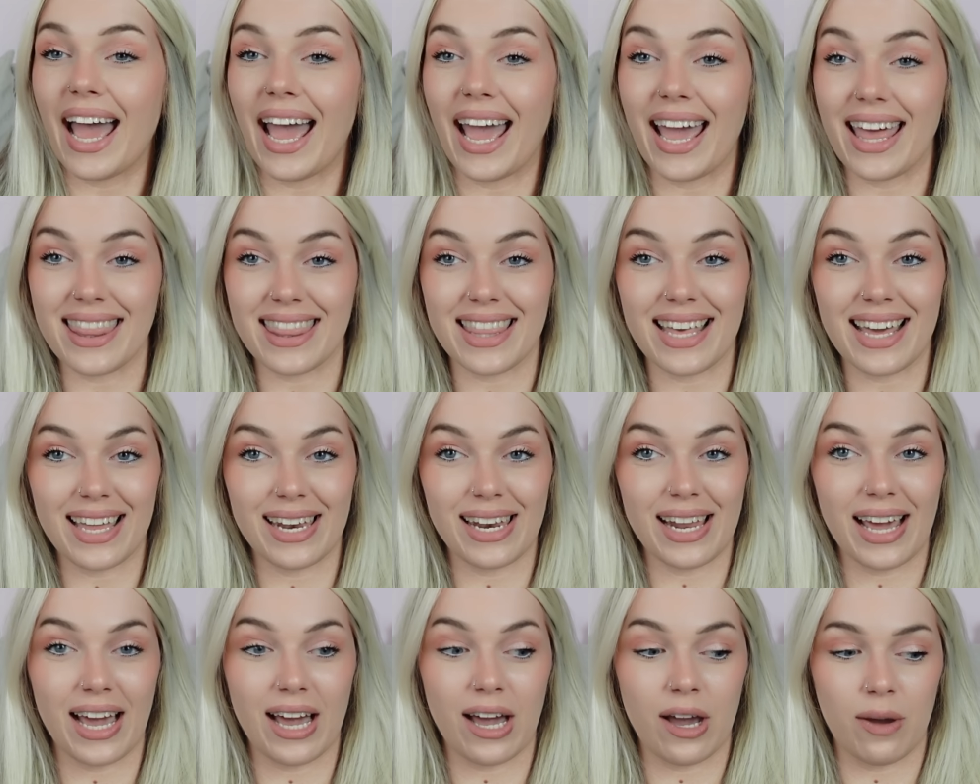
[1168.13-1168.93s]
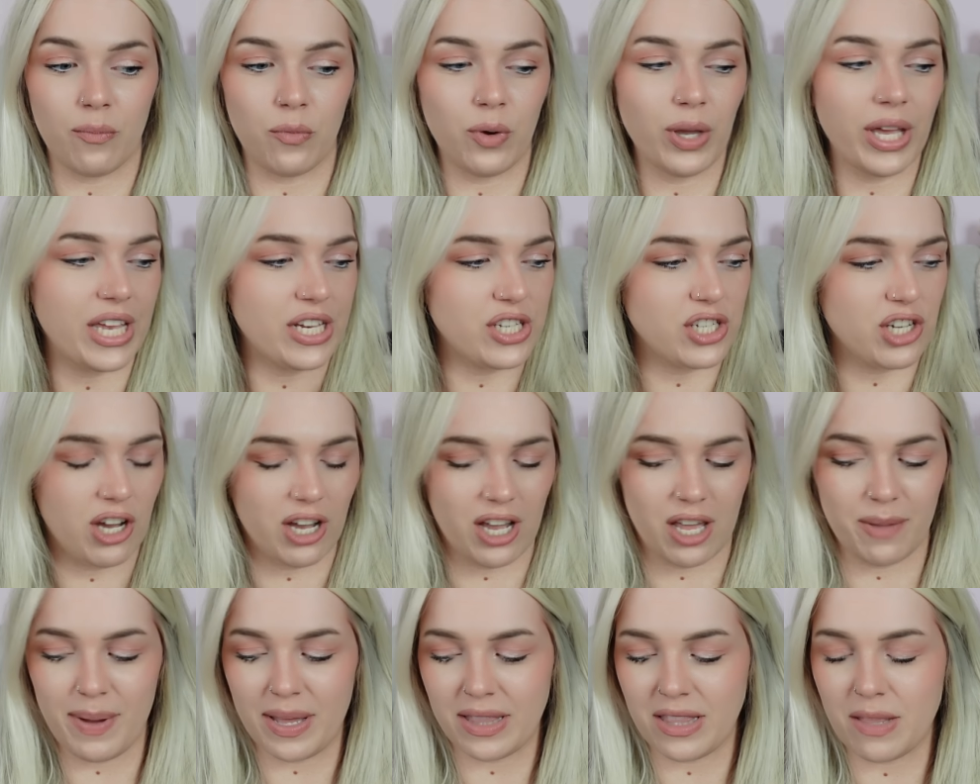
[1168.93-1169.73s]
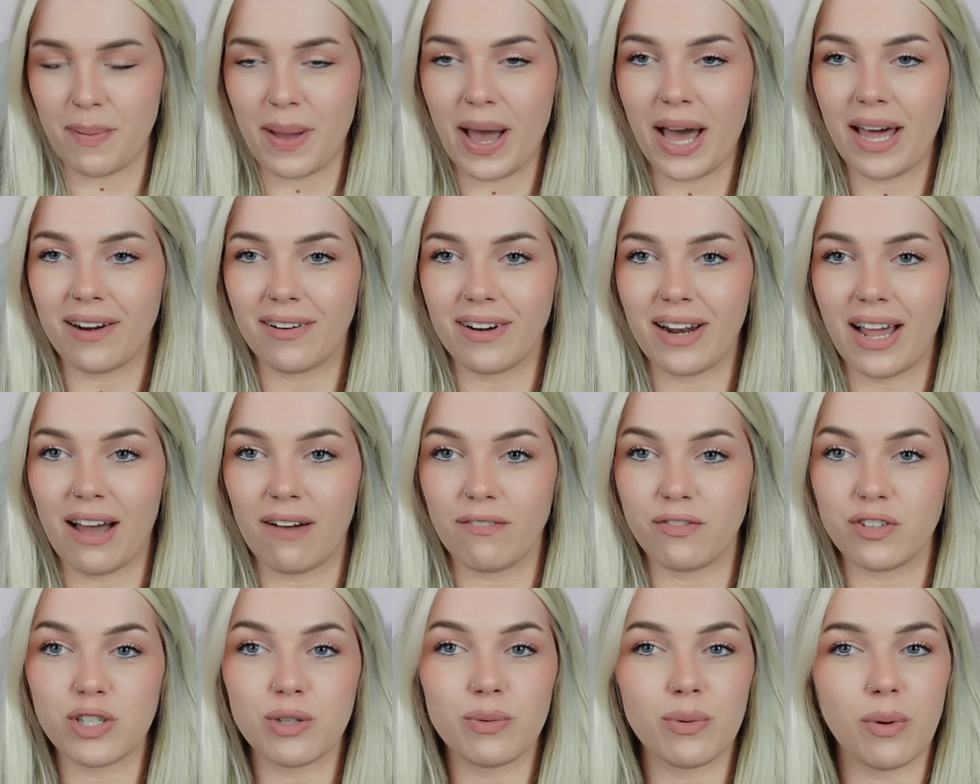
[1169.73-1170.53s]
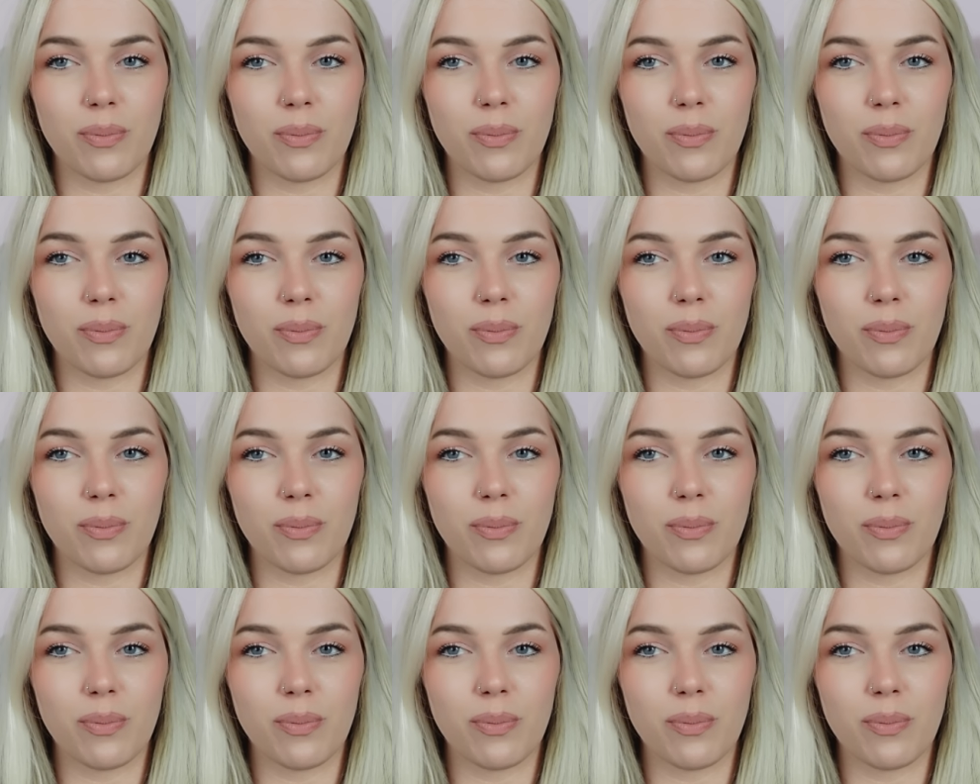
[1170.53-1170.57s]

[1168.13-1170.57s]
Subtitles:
And then we can talk about the pattern after.